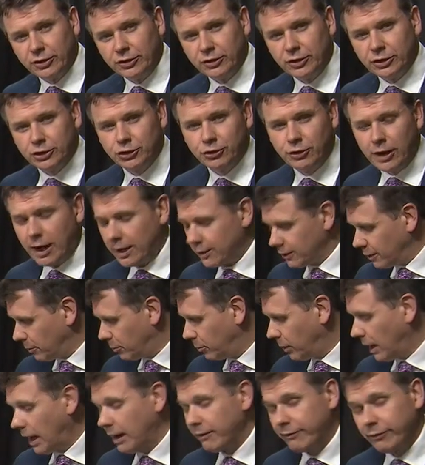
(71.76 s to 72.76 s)
and the track, the
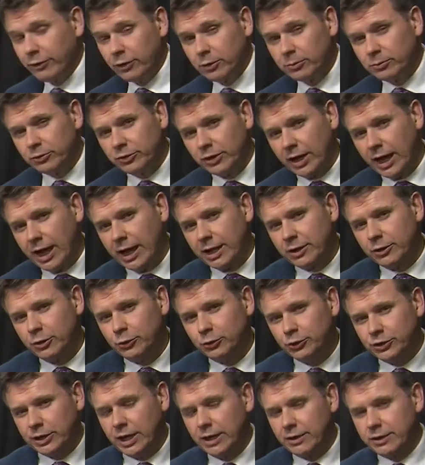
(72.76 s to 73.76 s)
platforms, and who
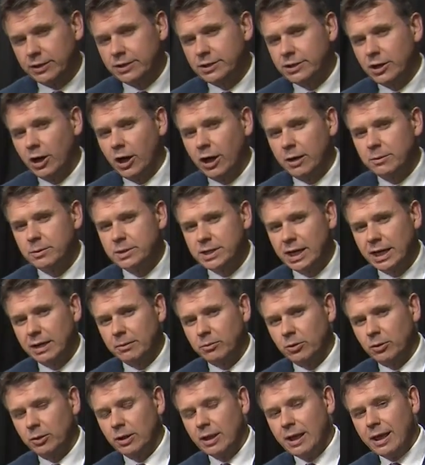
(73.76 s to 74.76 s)
set the
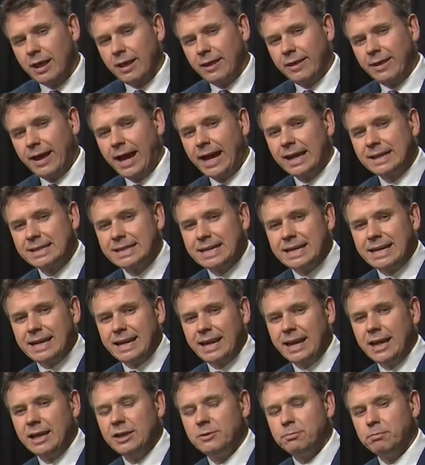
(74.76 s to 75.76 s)
timetable. That
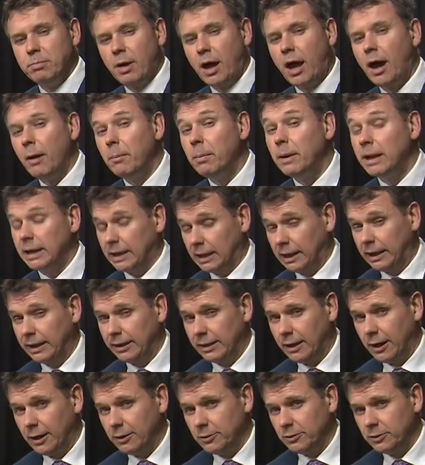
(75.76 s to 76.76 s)
is
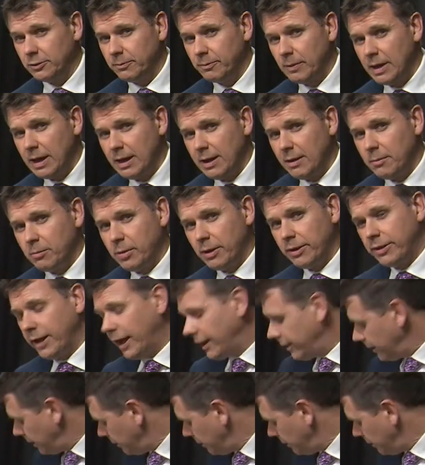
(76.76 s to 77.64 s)
publicly owned. But then